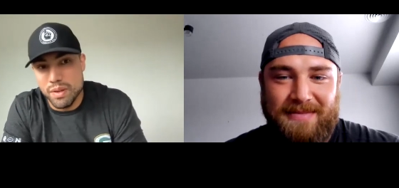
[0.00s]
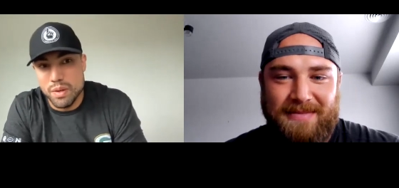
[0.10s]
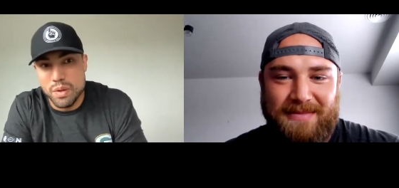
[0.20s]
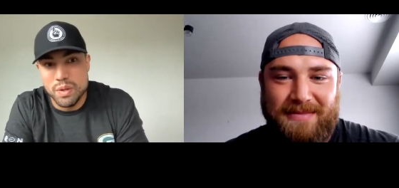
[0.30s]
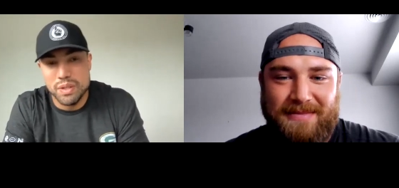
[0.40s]

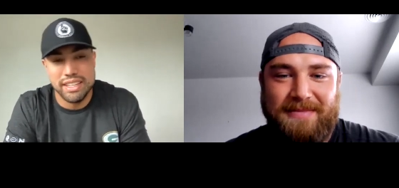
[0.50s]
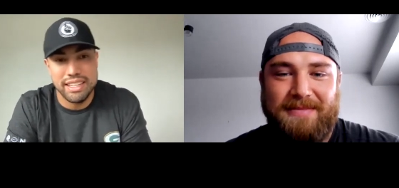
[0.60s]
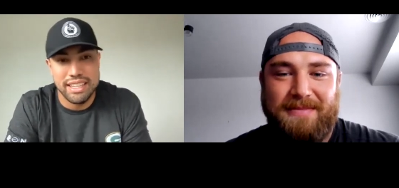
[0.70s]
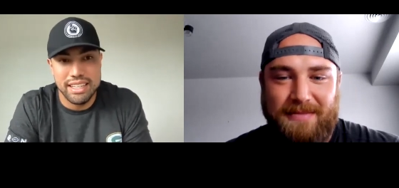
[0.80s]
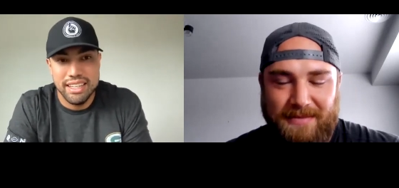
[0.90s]
Speaker 1: you.
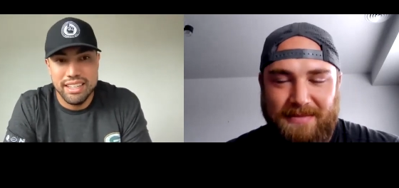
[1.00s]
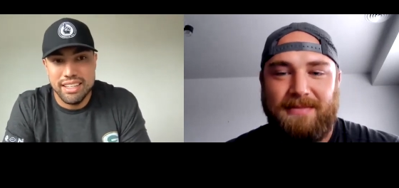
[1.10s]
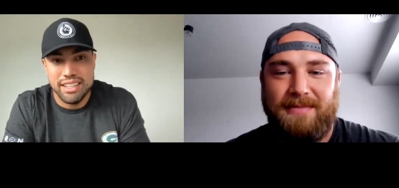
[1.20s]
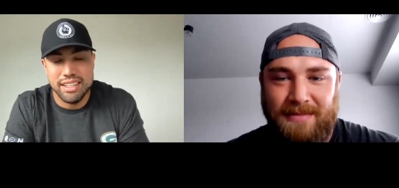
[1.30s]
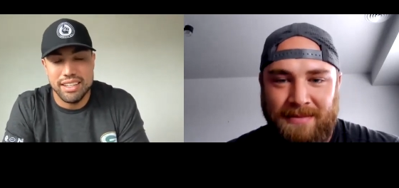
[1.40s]
And,
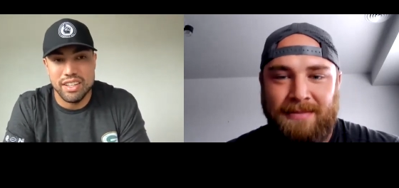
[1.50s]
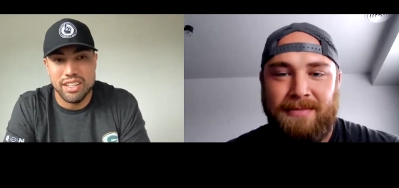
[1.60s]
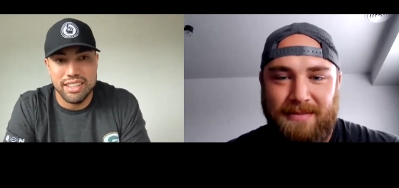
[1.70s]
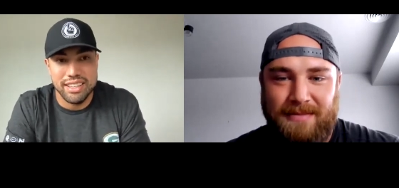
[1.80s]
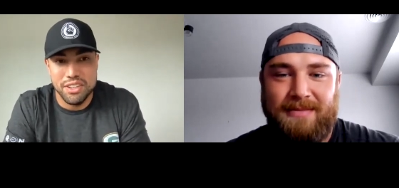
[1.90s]
you
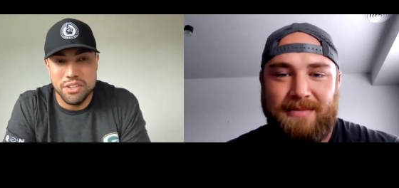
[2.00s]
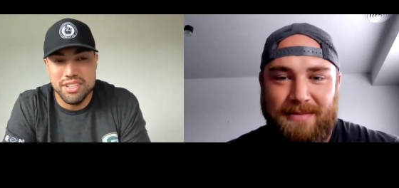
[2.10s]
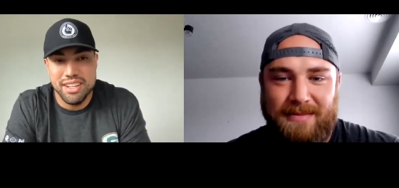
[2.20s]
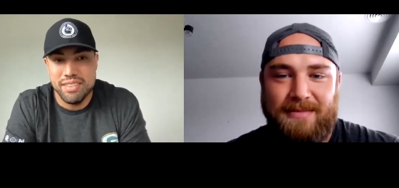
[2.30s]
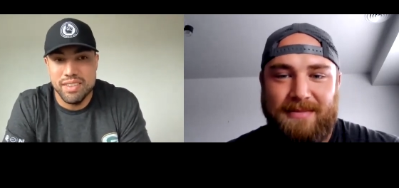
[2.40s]
know, you
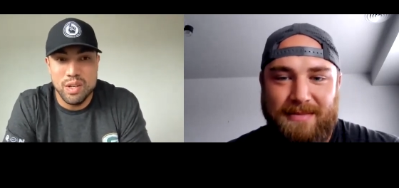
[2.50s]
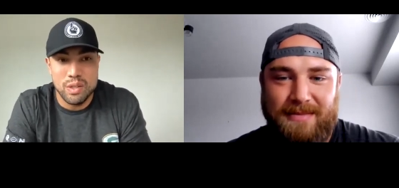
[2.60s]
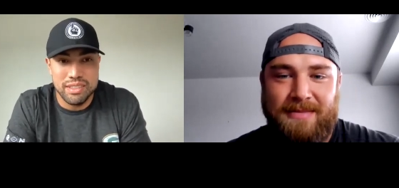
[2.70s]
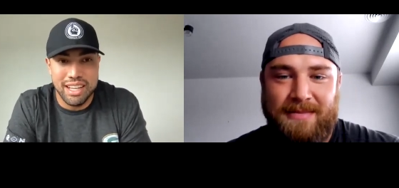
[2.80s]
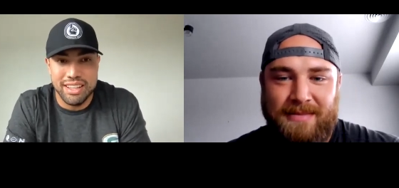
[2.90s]
just never
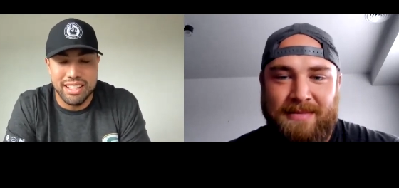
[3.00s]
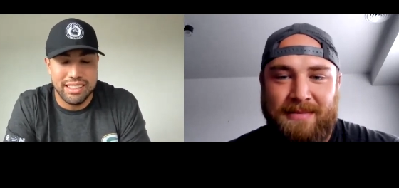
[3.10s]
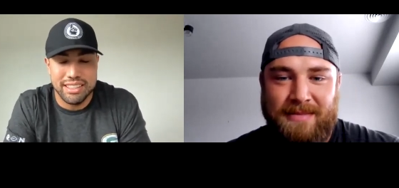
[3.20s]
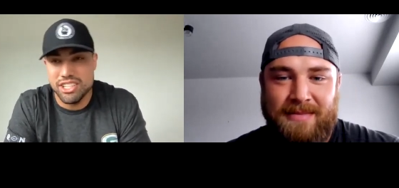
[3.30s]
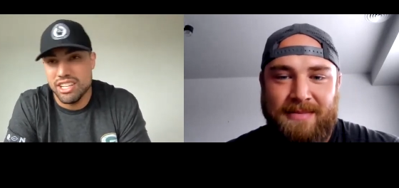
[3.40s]
know how
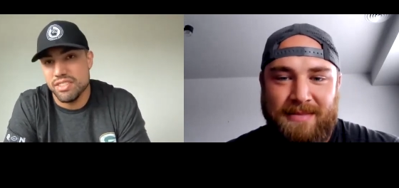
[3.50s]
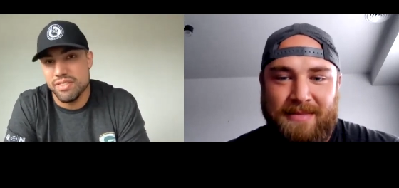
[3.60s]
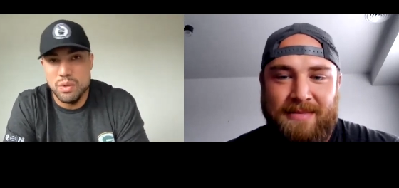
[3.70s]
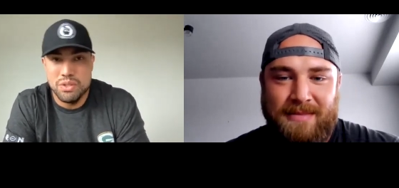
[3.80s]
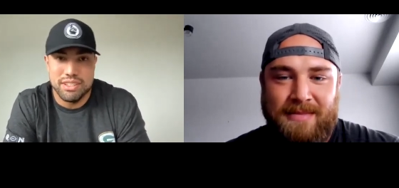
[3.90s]
that can change the
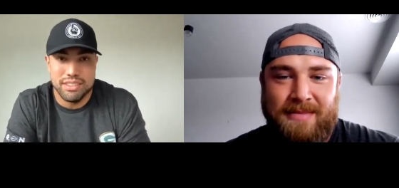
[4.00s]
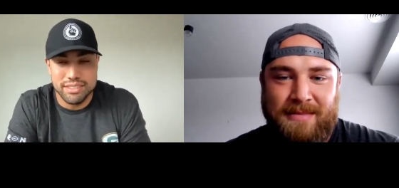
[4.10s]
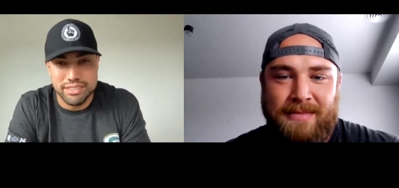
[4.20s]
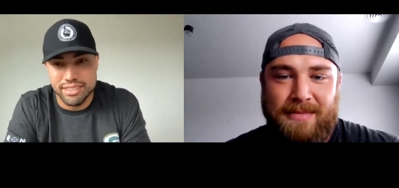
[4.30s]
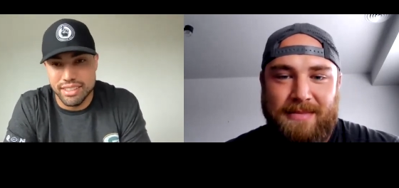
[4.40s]

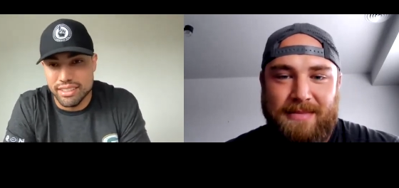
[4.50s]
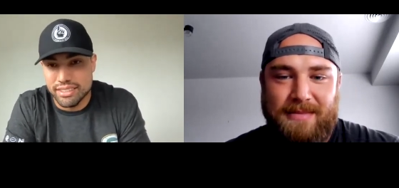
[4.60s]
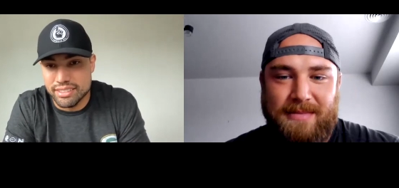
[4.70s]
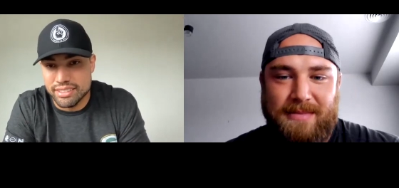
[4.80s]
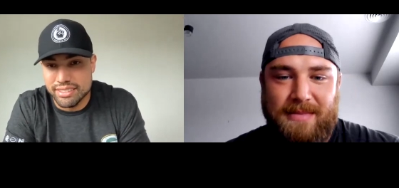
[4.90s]
future.
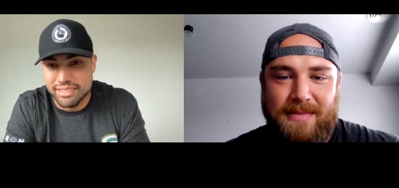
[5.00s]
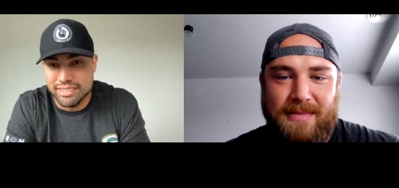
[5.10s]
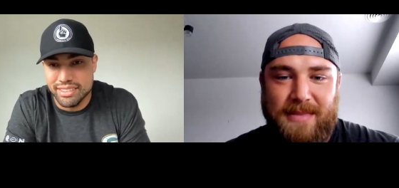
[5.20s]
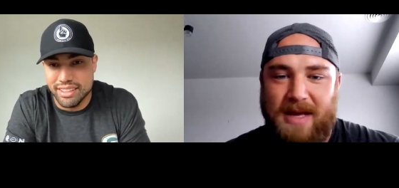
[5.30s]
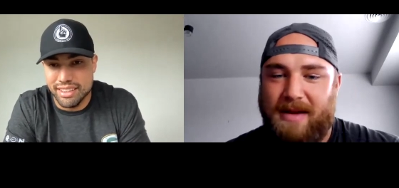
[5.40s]
So
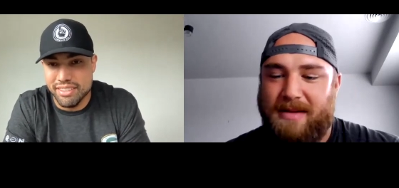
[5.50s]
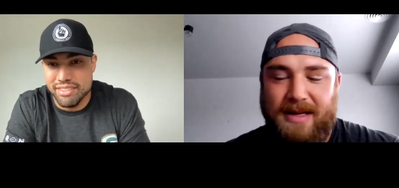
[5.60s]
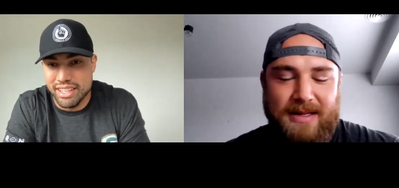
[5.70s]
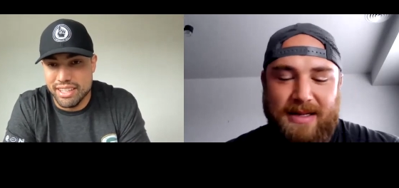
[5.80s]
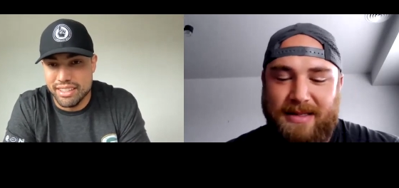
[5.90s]
no, yeah,
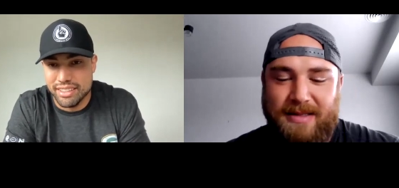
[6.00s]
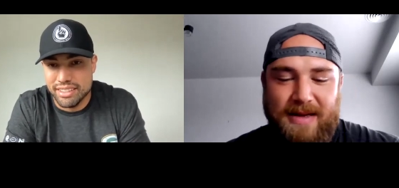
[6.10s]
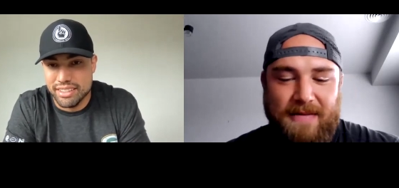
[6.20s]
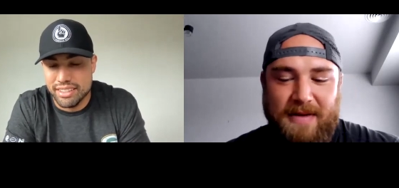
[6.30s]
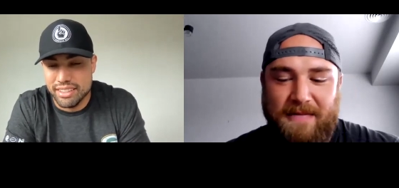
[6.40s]
Speaker 2: it.
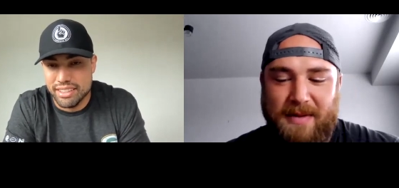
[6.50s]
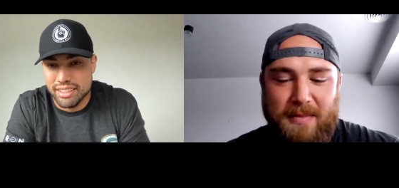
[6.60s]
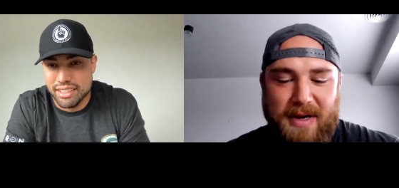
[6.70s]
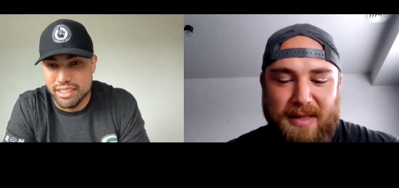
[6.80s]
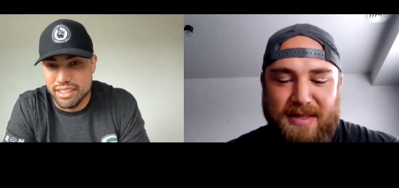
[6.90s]
it's definitely a
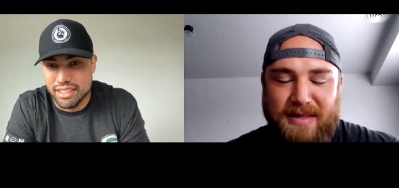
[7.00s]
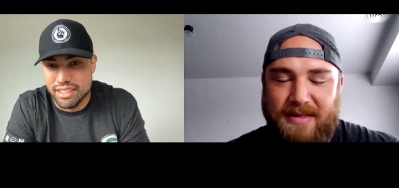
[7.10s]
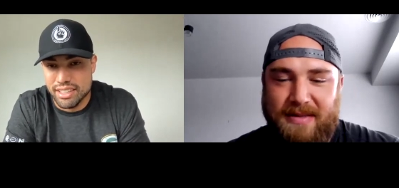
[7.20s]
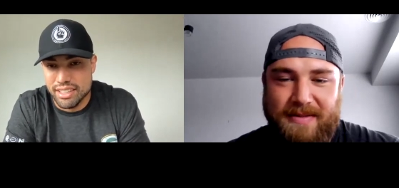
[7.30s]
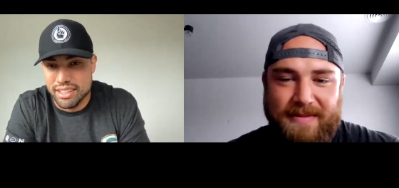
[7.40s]
fun
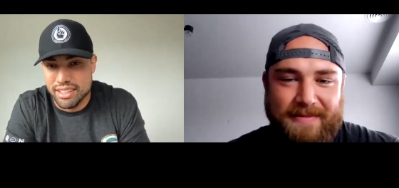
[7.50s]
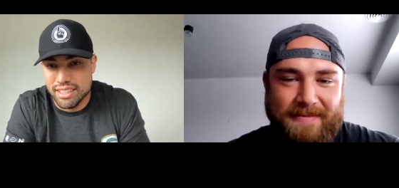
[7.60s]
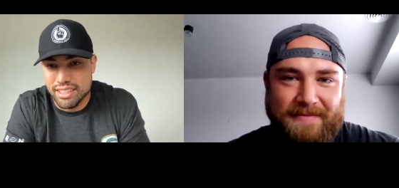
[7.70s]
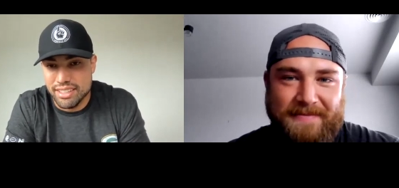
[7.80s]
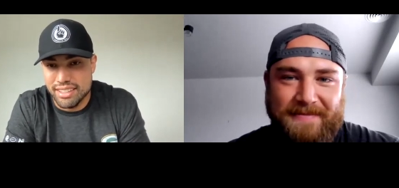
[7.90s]
process.
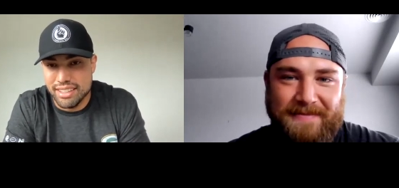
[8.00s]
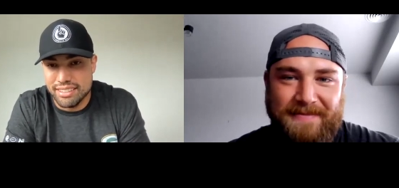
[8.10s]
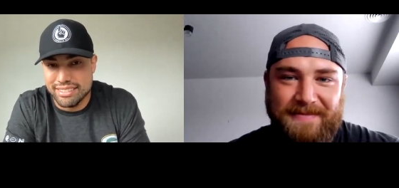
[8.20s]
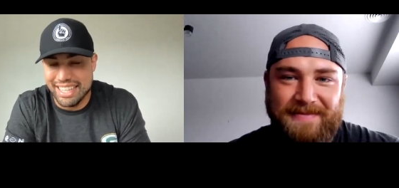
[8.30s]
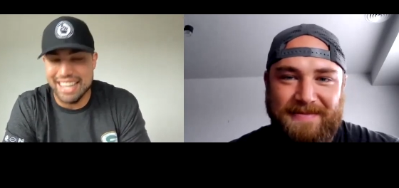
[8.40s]

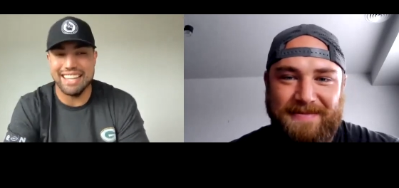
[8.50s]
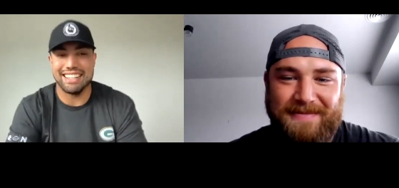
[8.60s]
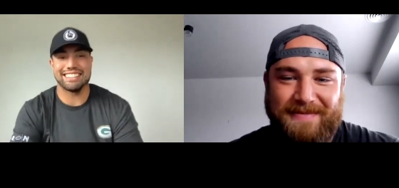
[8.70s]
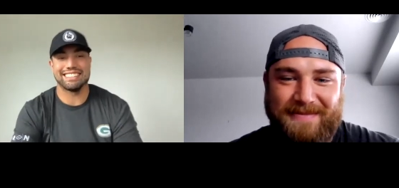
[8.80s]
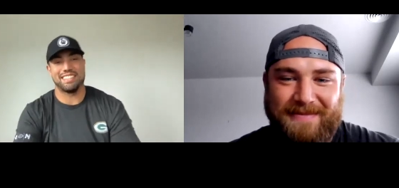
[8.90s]
Speaker 1: Yeah,
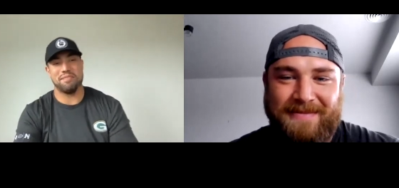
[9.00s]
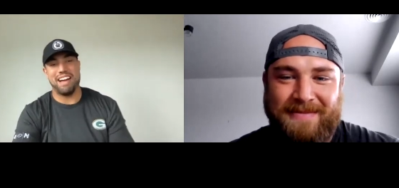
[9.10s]
dang the